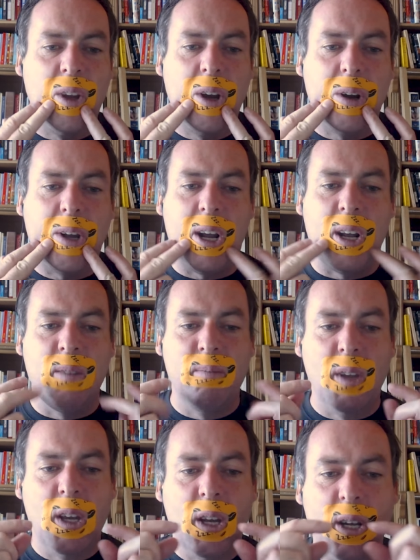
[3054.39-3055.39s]
Okay.
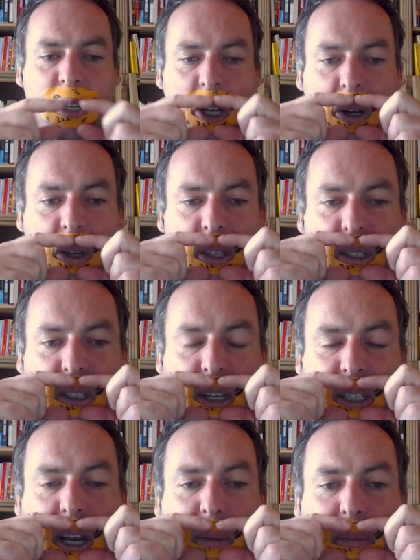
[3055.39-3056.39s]
So the
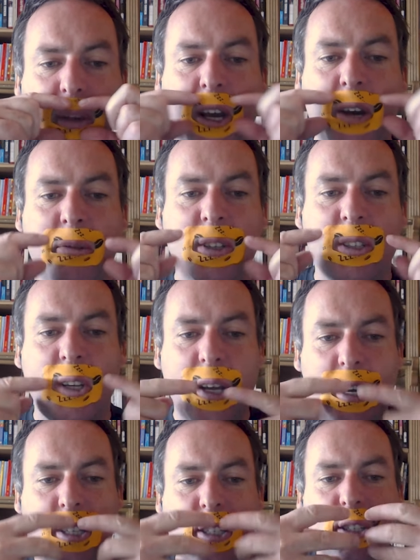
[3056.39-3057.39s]
tape now is
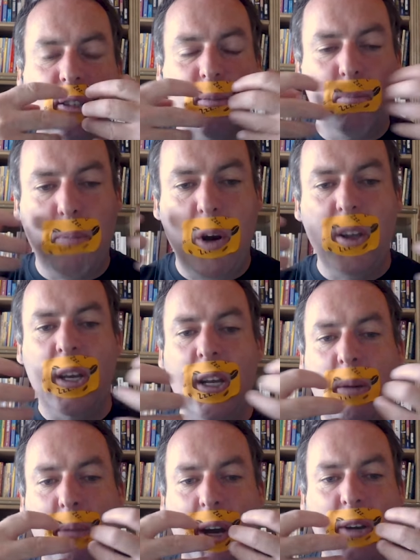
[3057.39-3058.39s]
it's pulling in
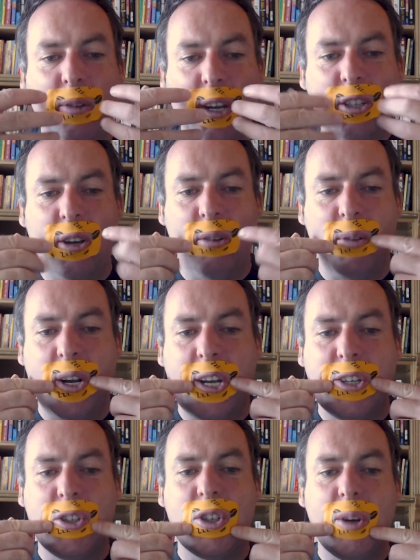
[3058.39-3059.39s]
a bidirectional
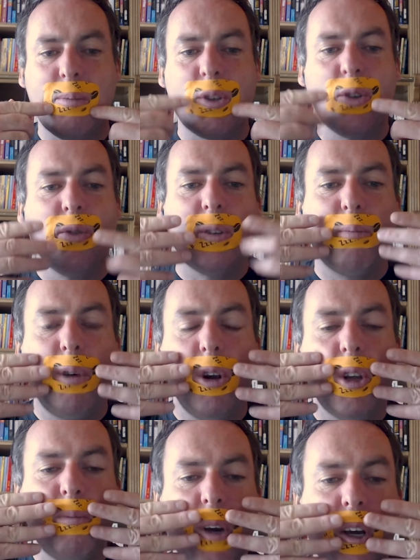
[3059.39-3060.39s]
relationship. So it's
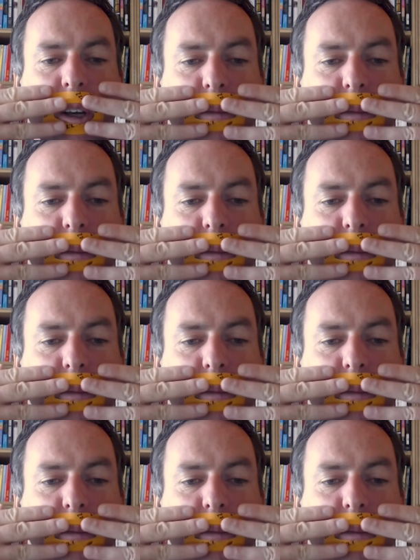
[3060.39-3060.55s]
pulling my